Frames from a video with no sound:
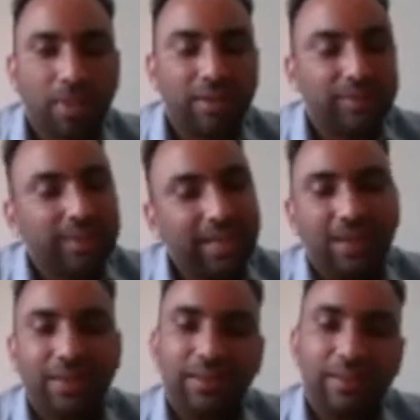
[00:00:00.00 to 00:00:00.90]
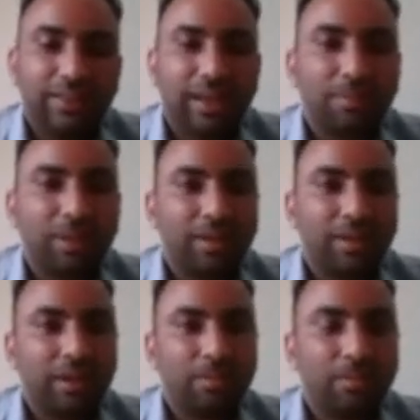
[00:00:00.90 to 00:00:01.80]
then
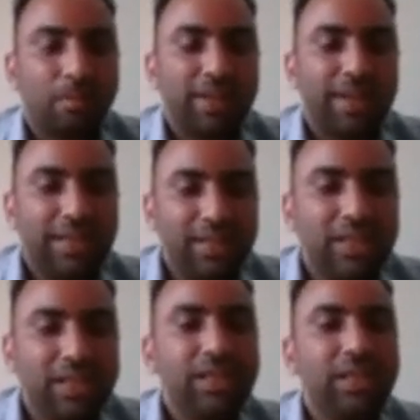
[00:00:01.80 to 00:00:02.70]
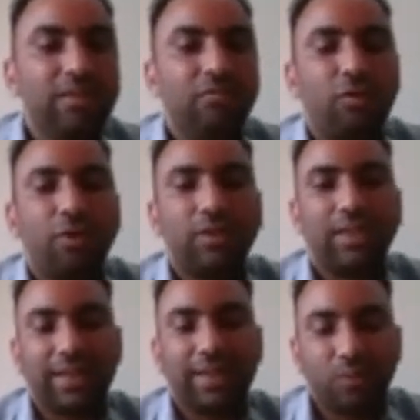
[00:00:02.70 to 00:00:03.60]
it is easy for the
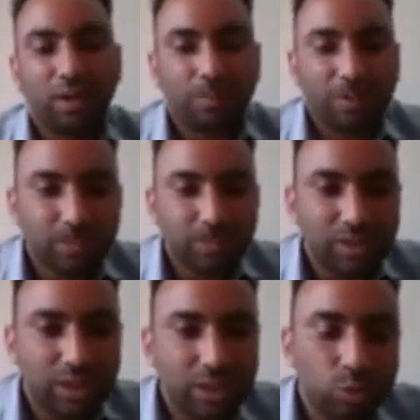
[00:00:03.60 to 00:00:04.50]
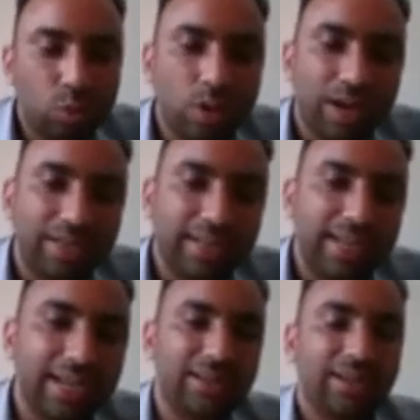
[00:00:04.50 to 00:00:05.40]
trichoderma species to attack
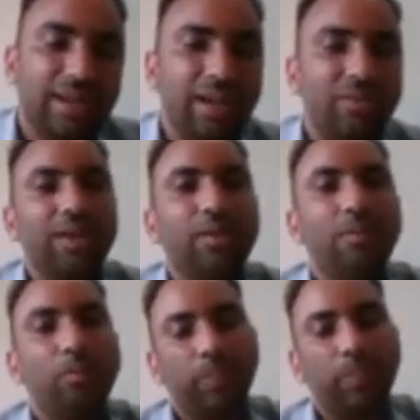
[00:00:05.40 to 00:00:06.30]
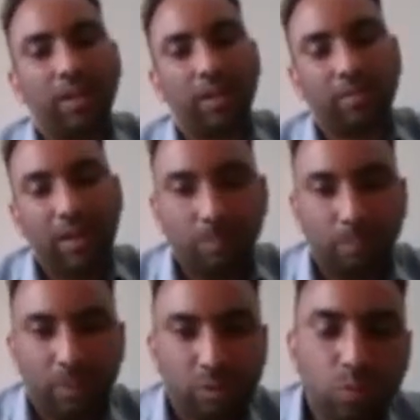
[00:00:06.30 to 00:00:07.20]
our uh,
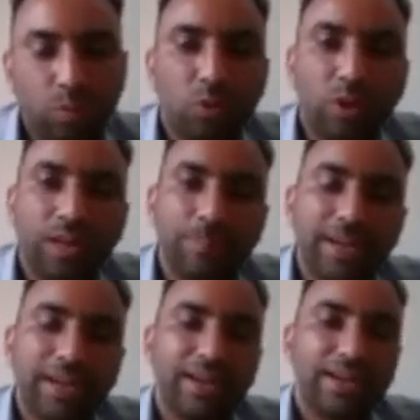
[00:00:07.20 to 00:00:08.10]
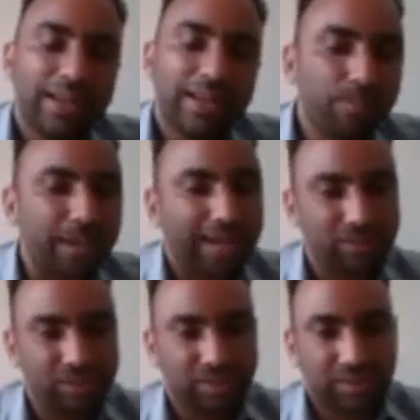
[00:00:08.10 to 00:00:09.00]
mushroom growing bed and bags.